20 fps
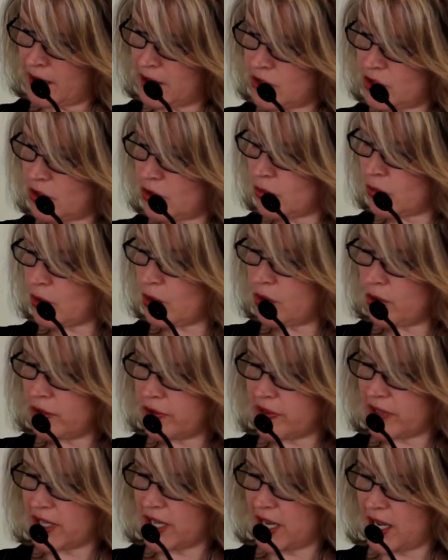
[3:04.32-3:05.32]
So the role
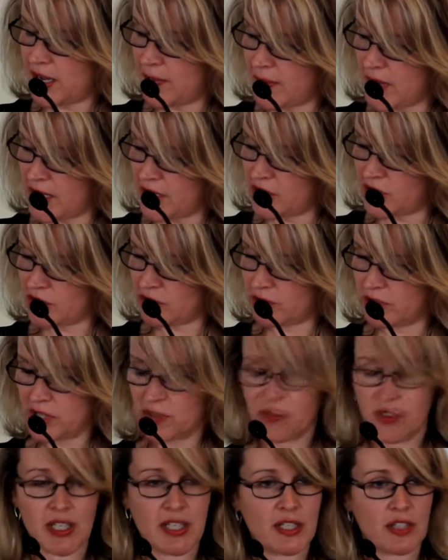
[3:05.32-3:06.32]
of the care manager is
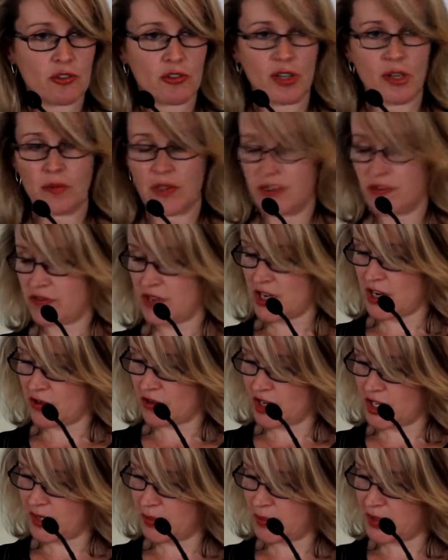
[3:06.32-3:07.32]
extremely
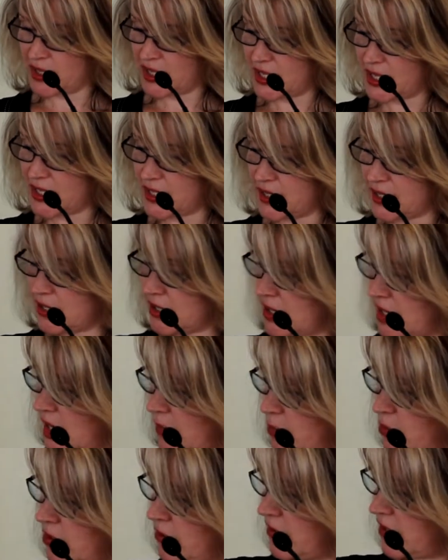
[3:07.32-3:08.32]
varied, but these are a
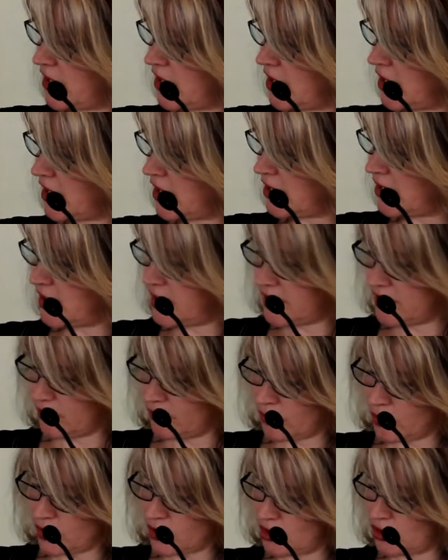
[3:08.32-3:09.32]
couple of these.
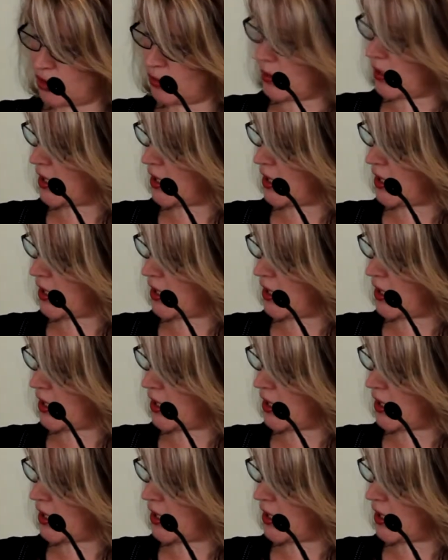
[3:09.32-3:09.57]
I've got 2